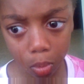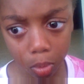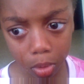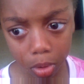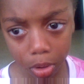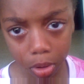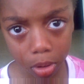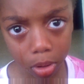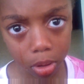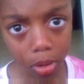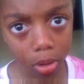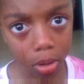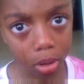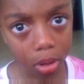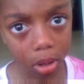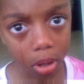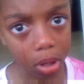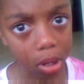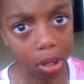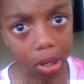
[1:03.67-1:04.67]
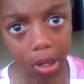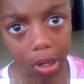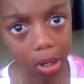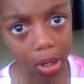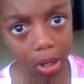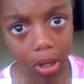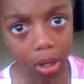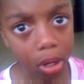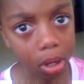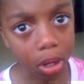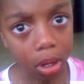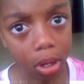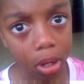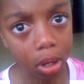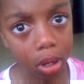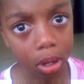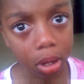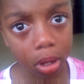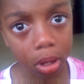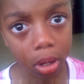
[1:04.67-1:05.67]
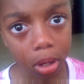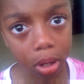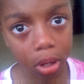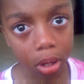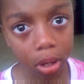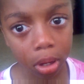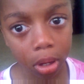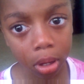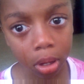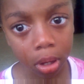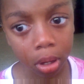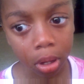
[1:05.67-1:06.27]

You don't know? Why would he say something like that?